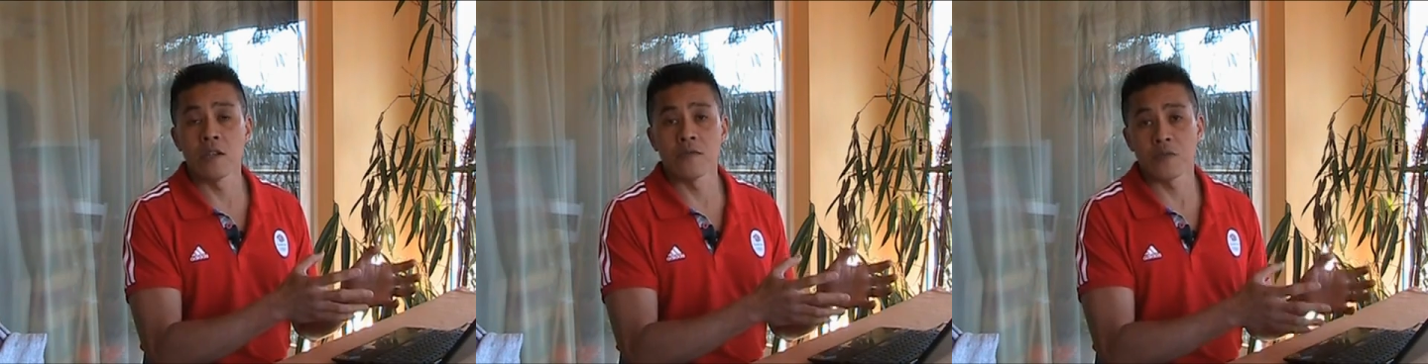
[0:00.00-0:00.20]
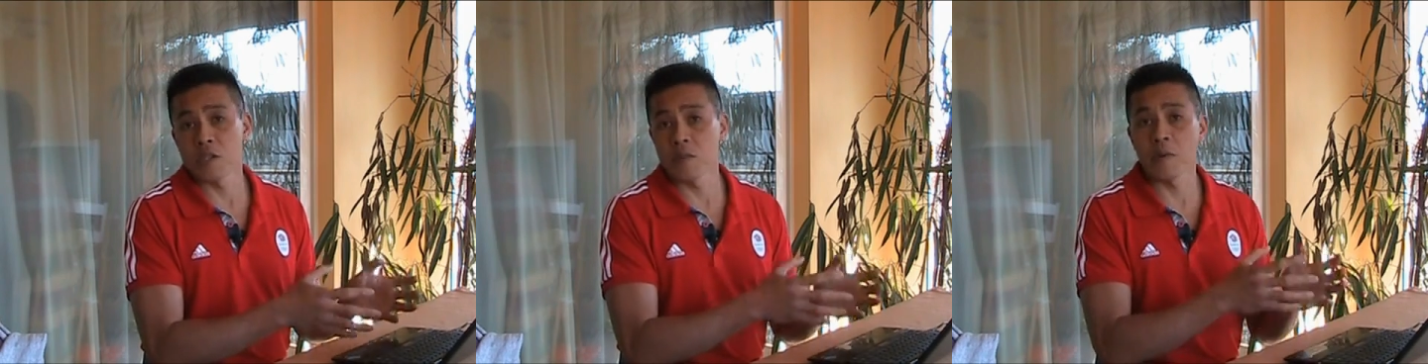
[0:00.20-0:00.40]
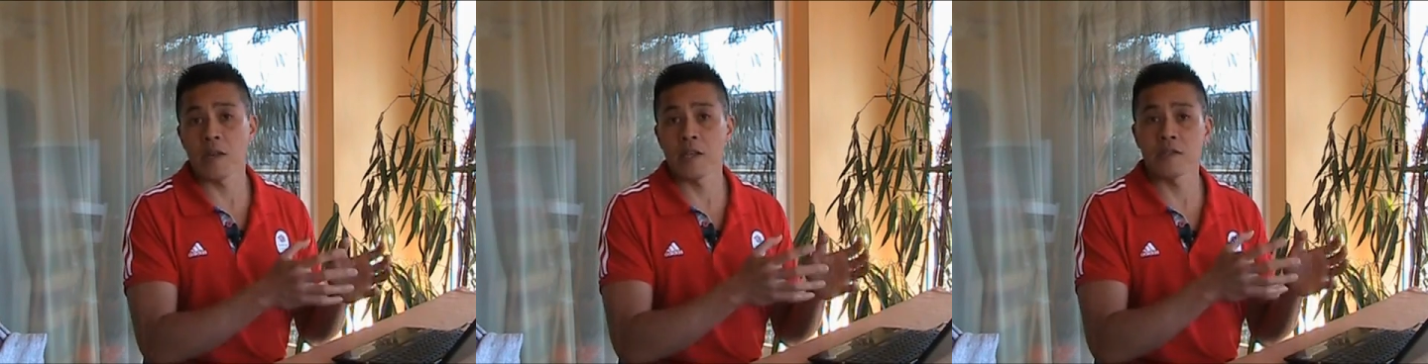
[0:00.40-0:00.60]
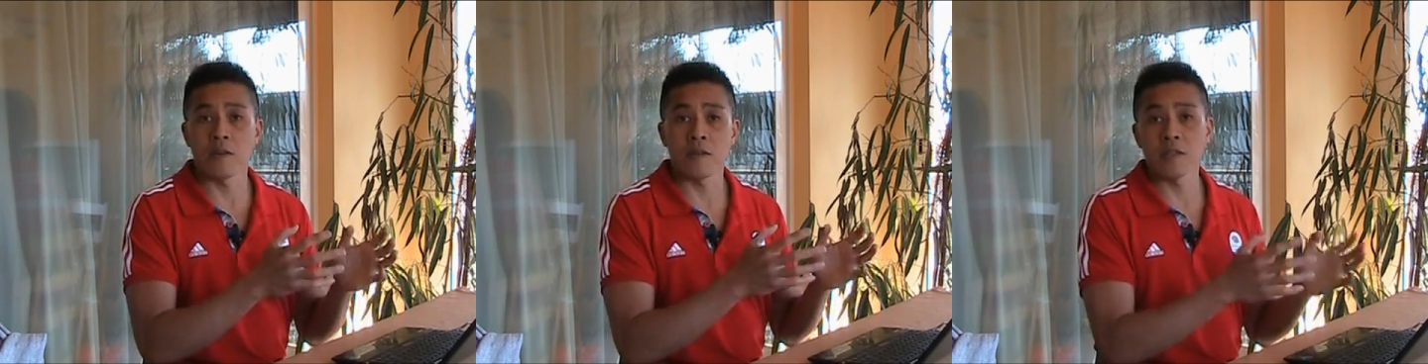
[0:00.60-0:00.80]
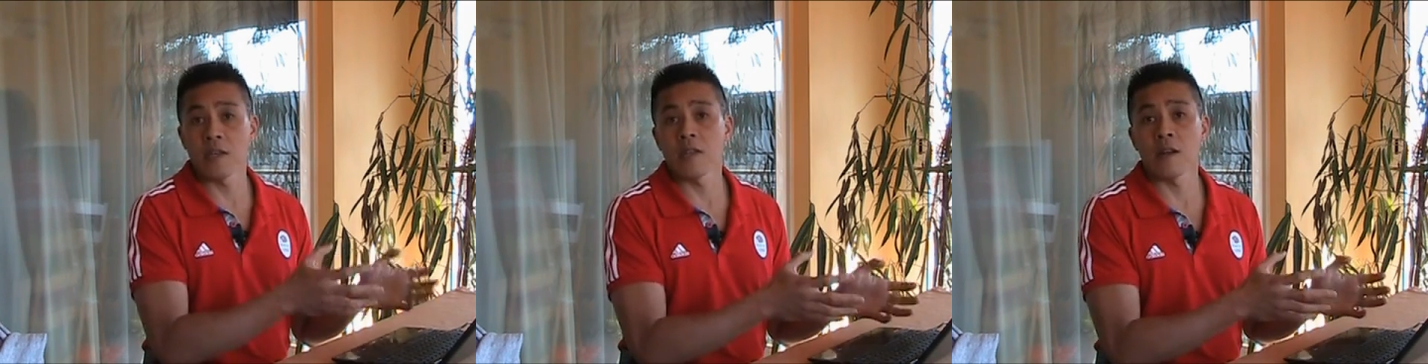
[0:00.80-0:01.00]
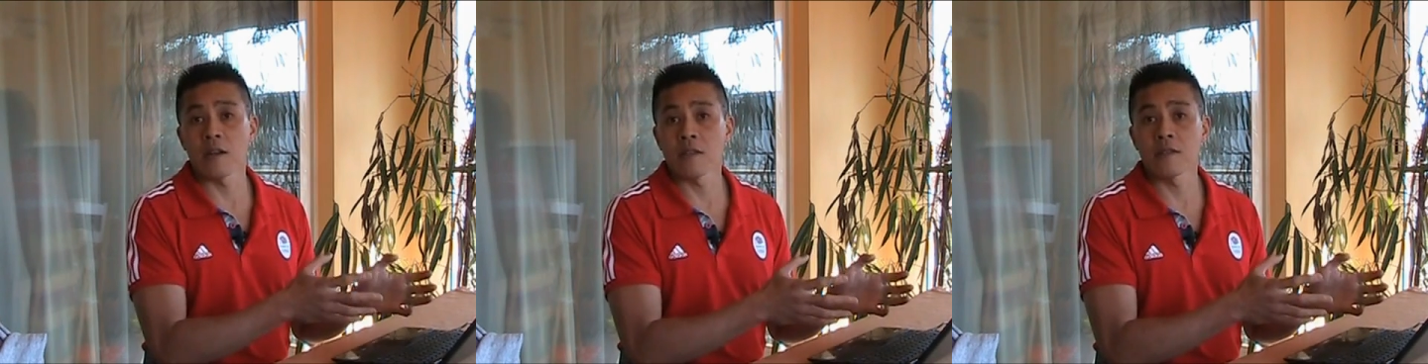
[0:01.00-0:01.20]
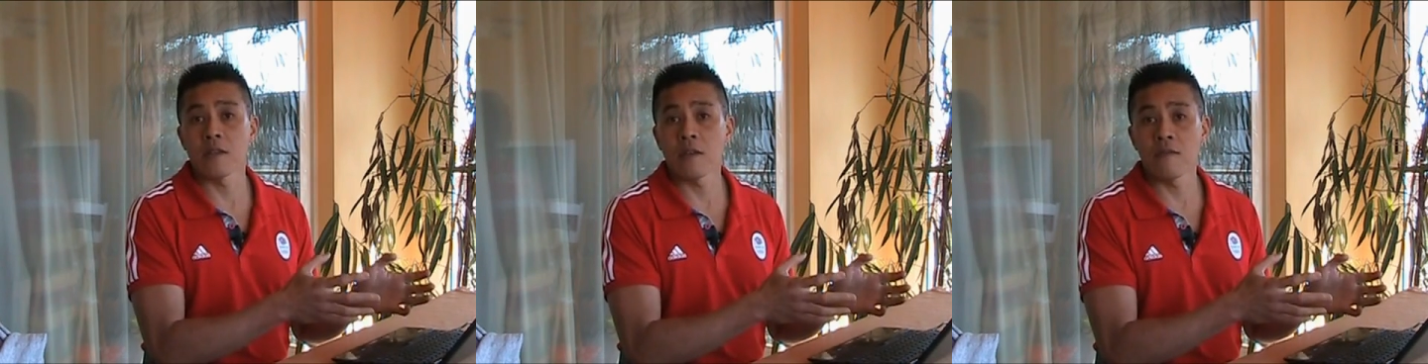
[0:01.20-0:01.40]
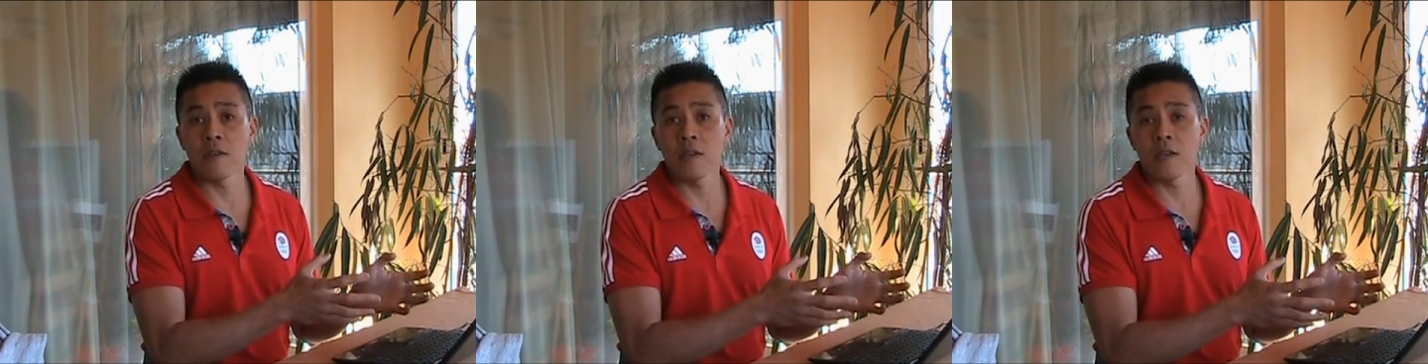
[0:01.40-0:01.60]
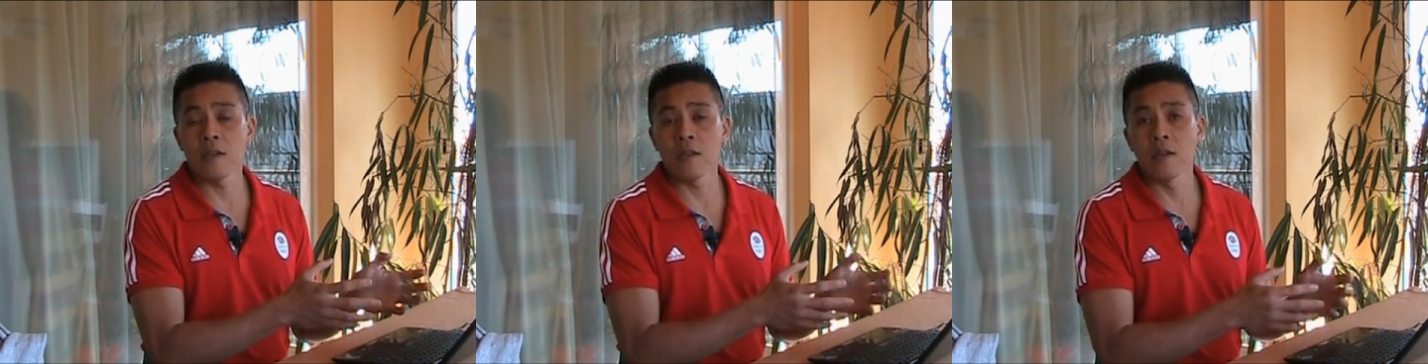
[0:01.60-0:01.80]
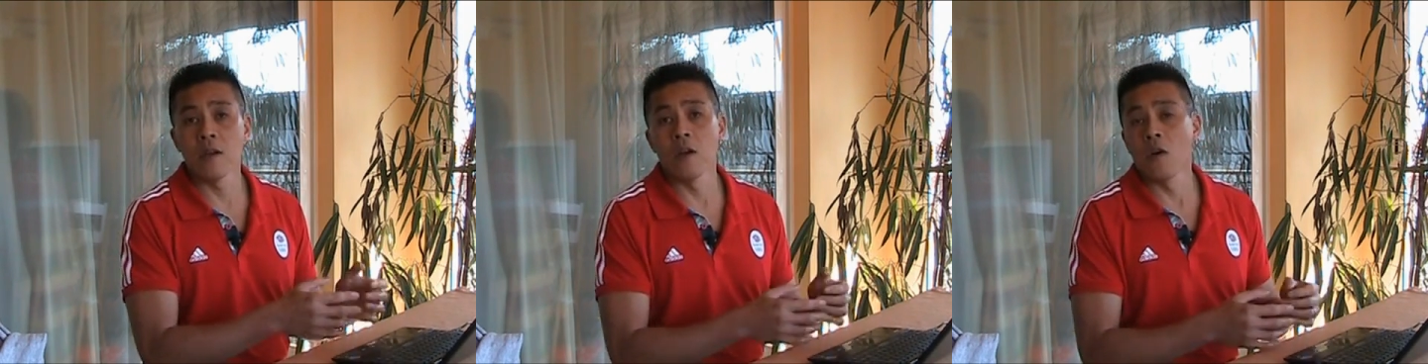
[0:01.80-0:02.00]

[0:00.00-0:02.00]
just because you see it on TV